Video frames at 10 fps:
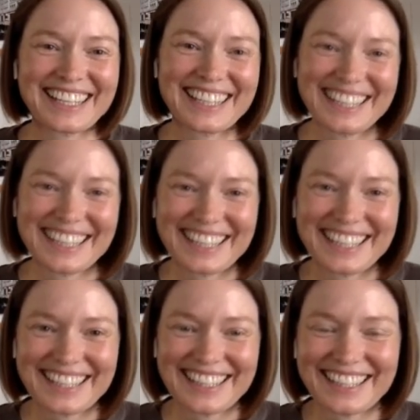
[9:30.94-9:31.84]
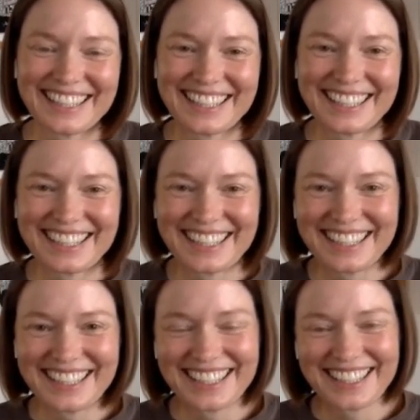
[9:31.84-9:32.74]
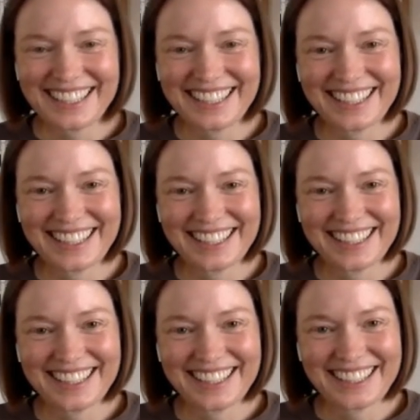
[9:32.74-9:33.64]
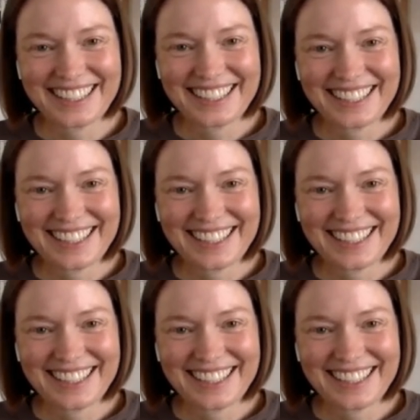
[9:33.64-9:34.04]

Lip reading: No words are spoken by the person on screen.